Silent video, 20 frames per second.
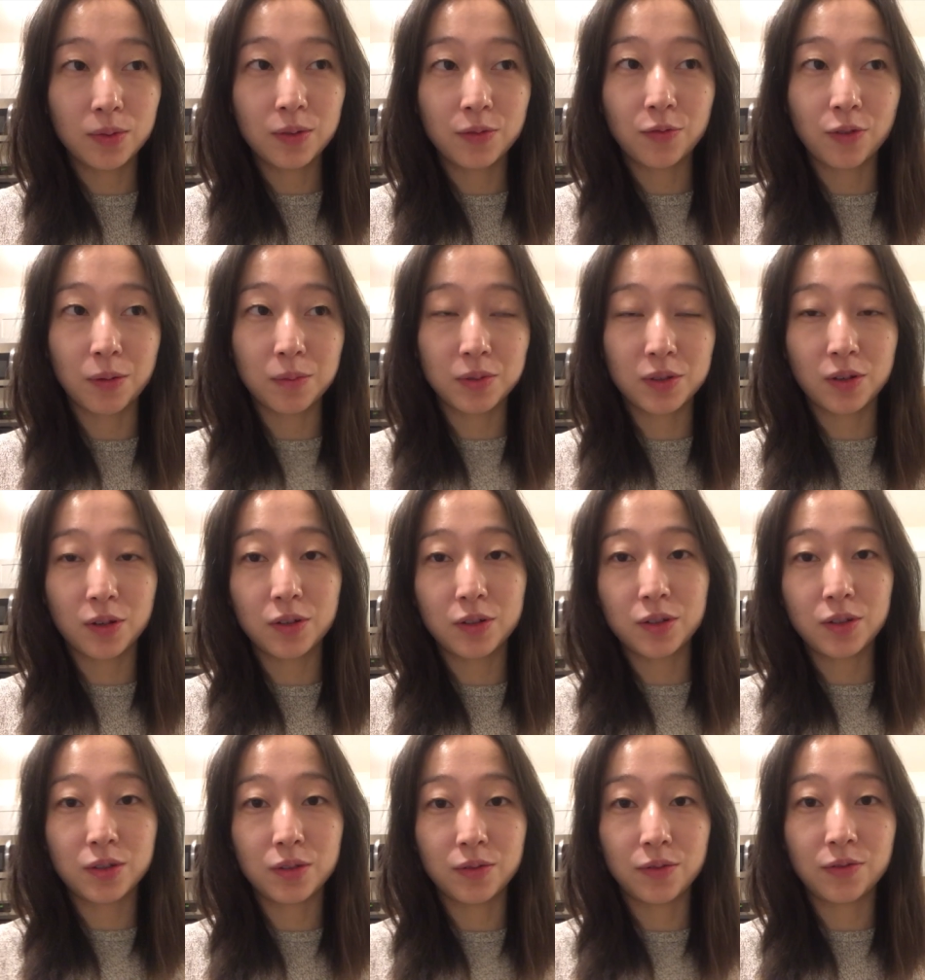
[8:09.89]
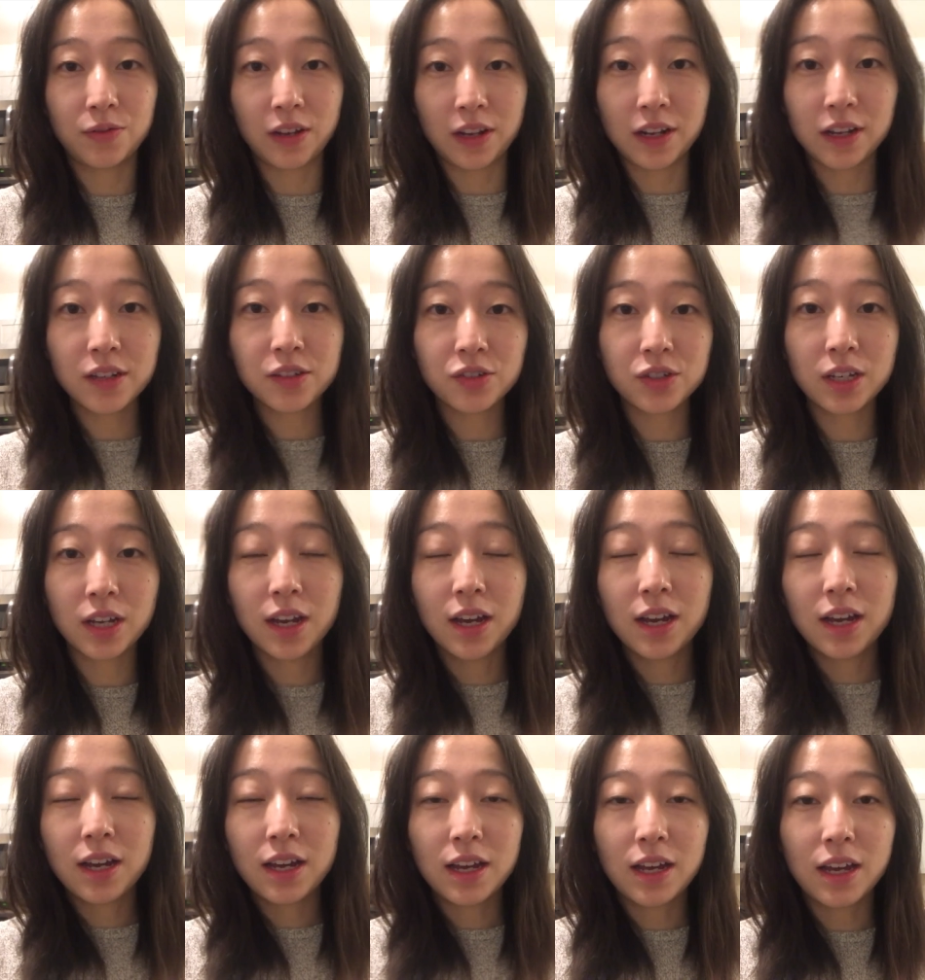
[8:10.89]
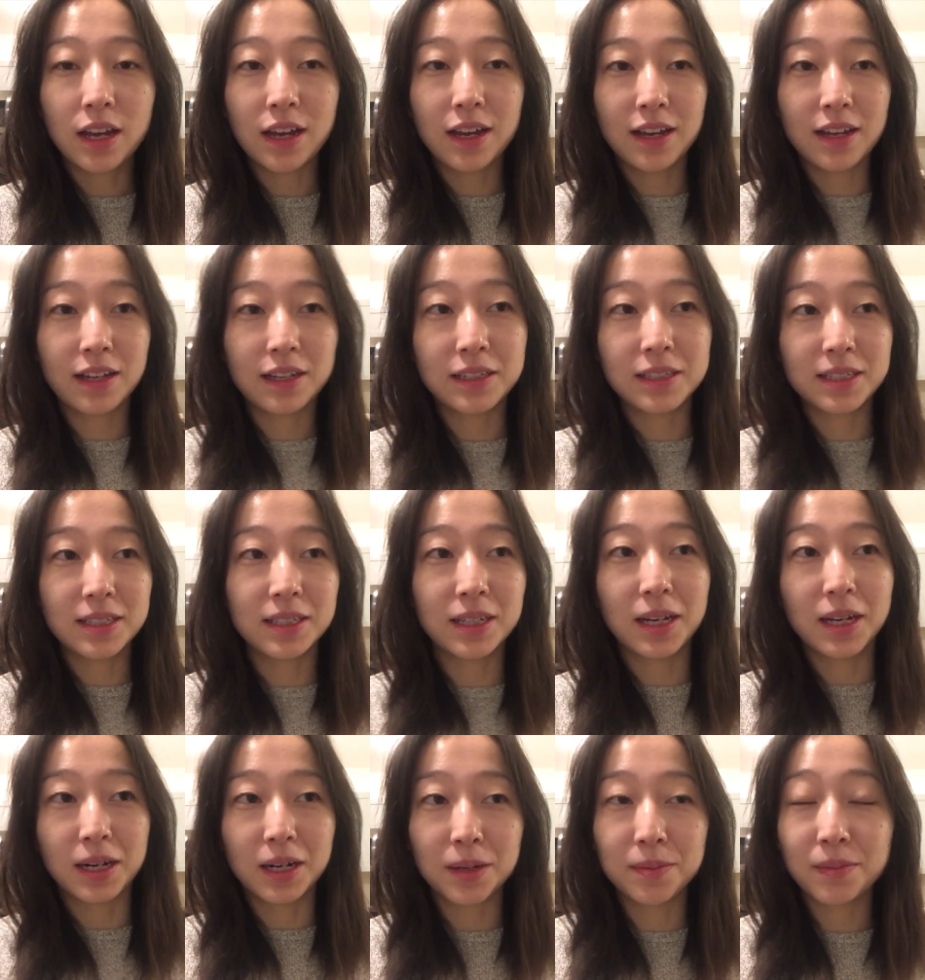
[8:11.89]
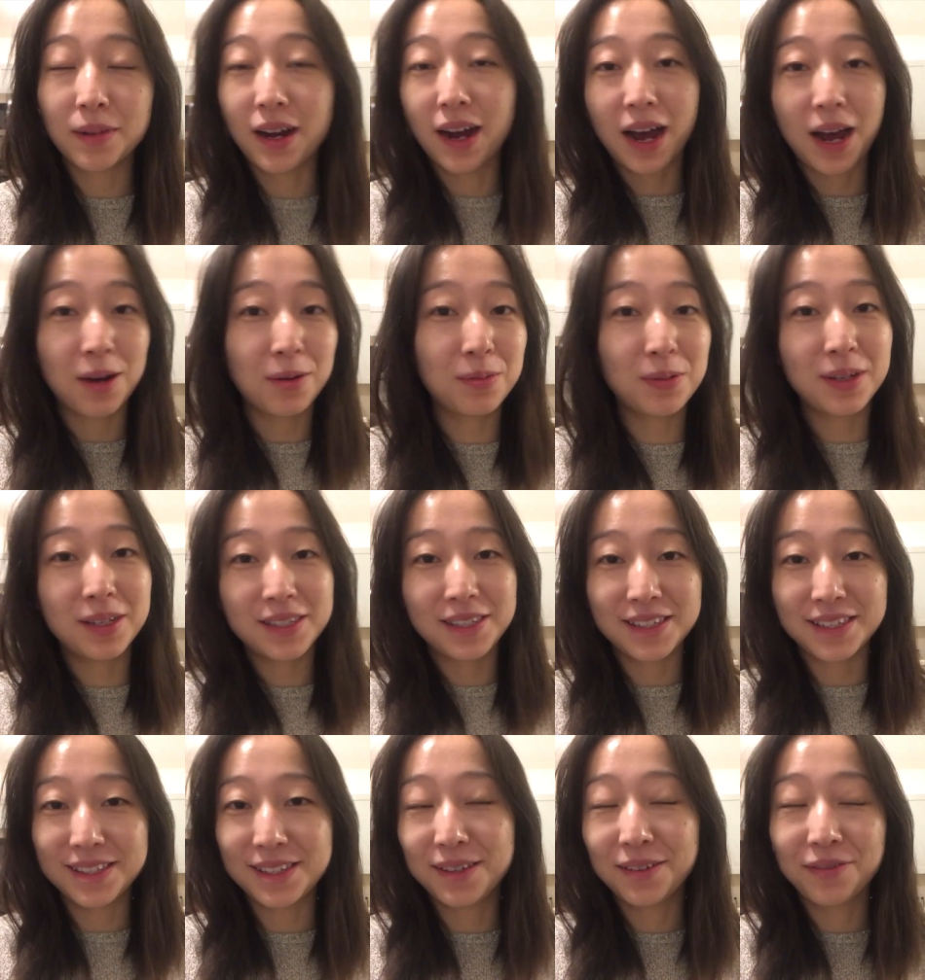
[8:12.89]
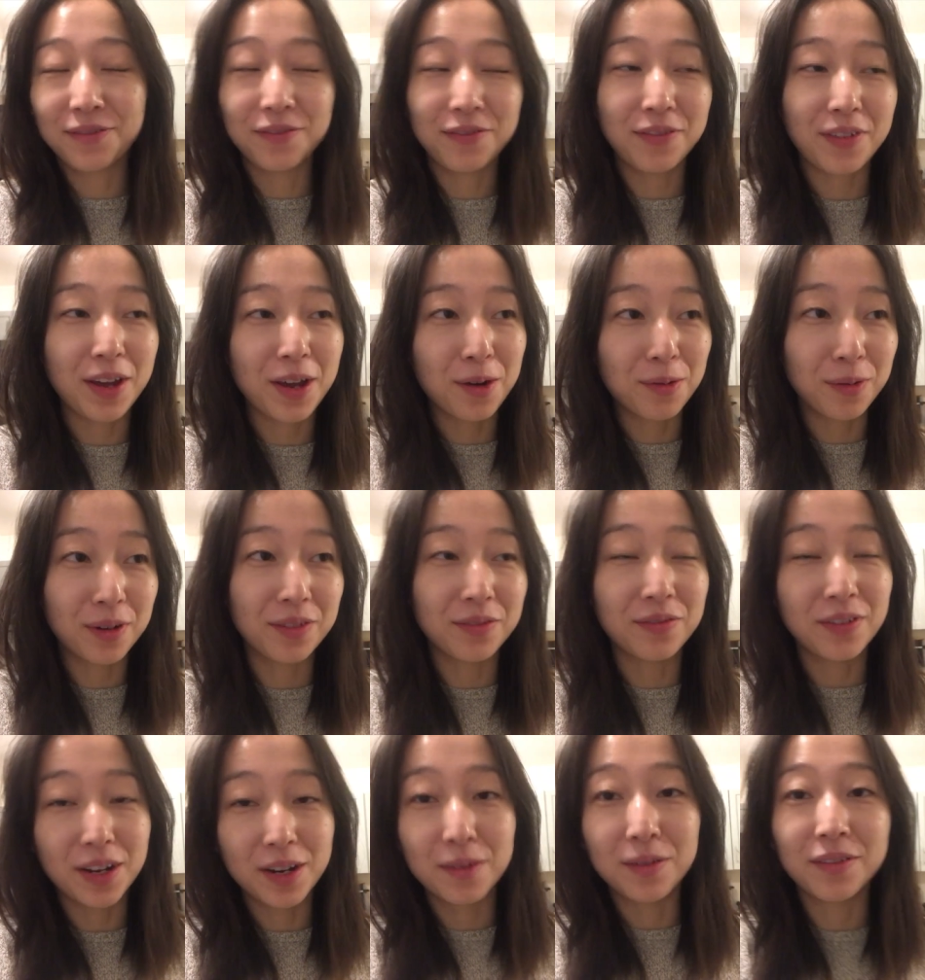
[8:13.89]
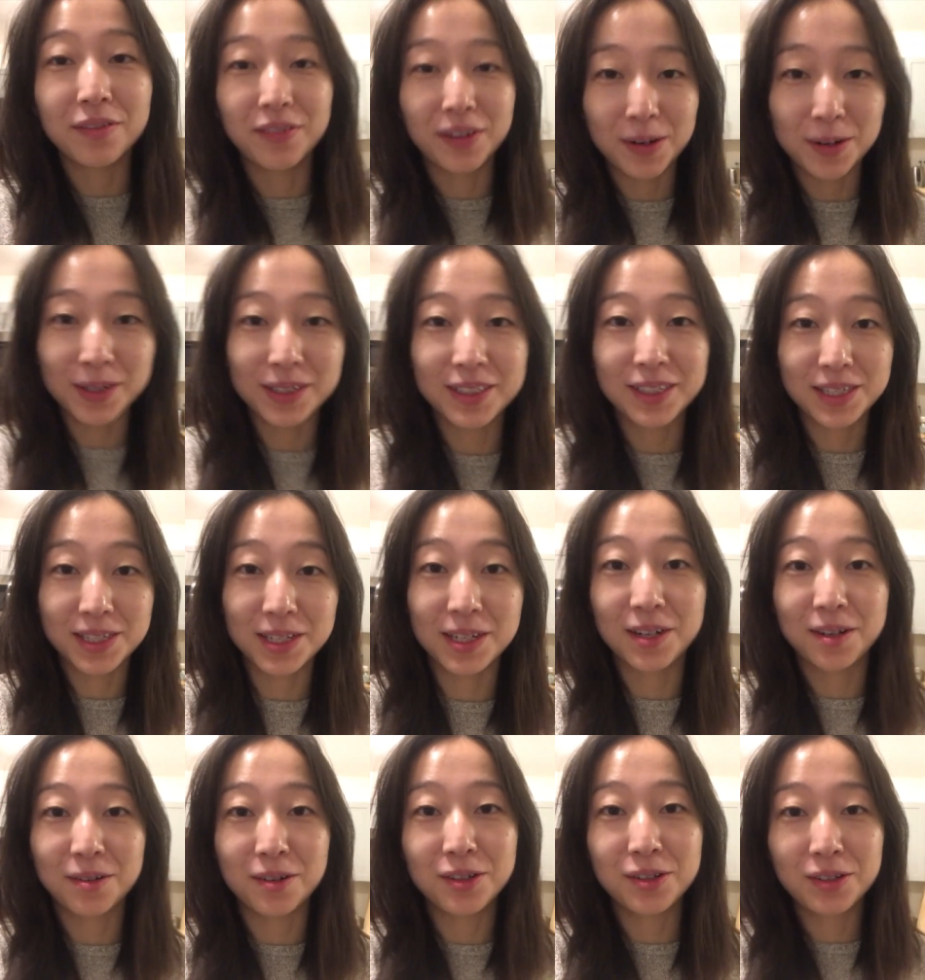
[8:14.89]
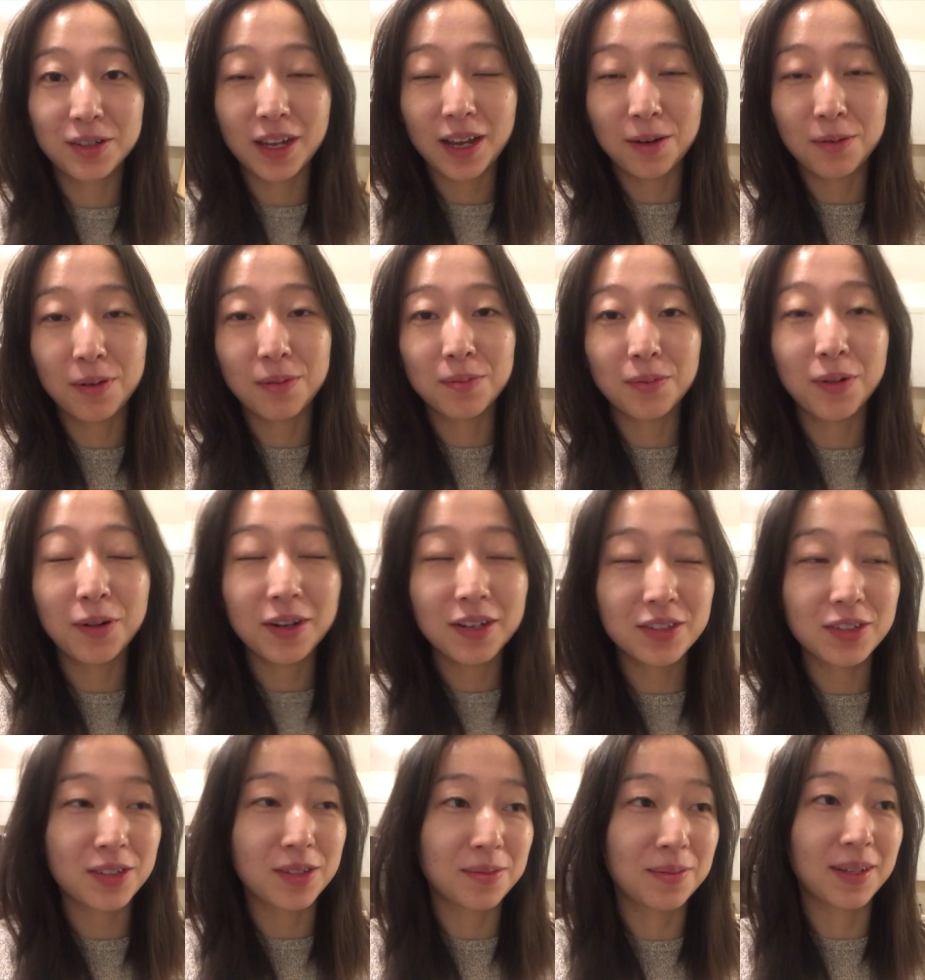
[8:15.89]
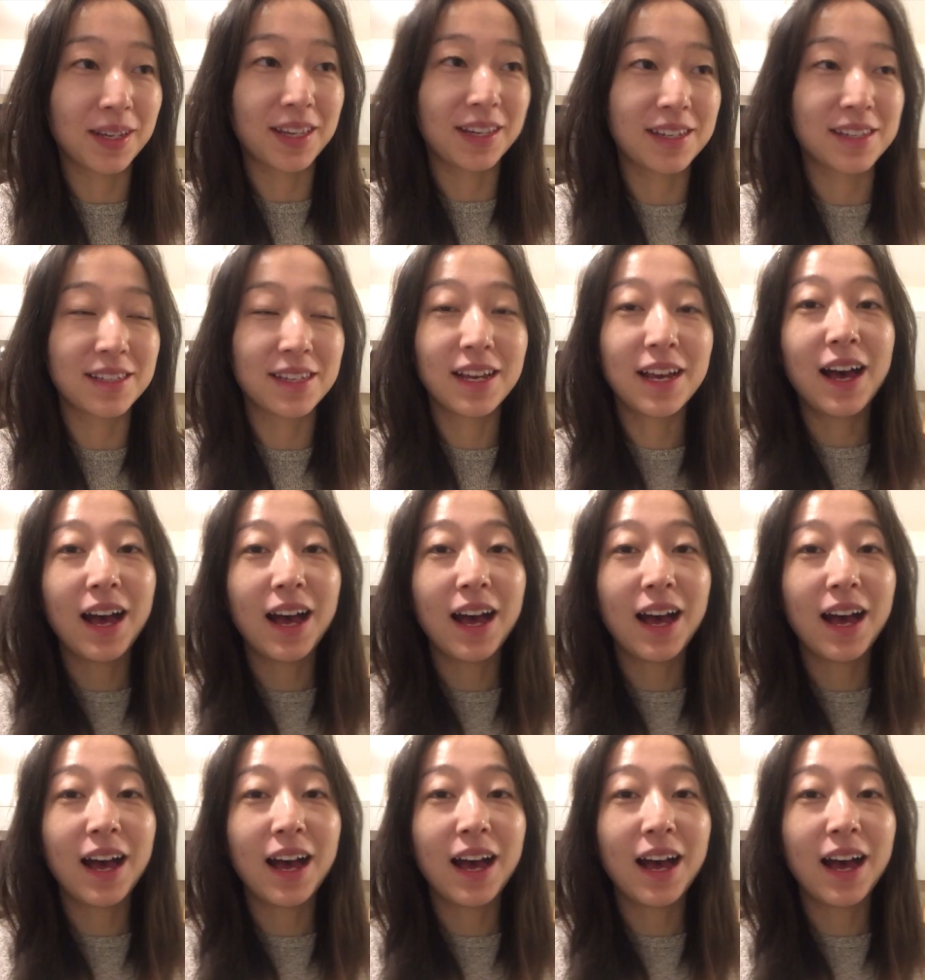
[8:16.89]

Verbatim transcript: from start to finish and um, I was very very very discouraged at one point just because